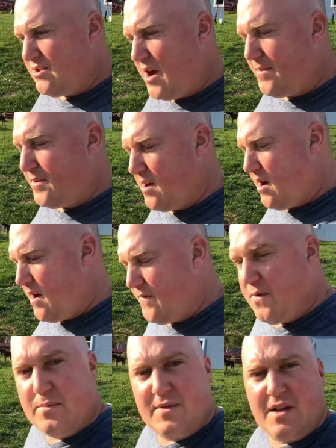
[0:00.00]
dropped
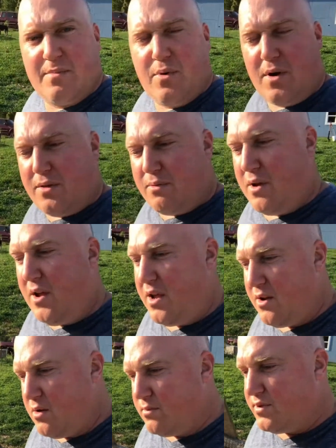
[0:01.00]
off Homestead Boy
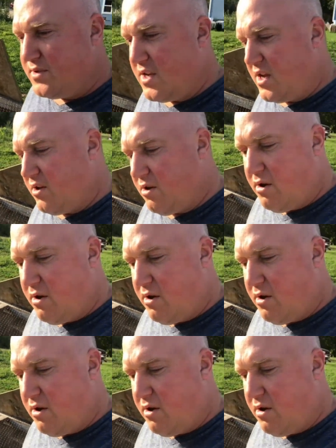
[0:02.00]
3 and Homestead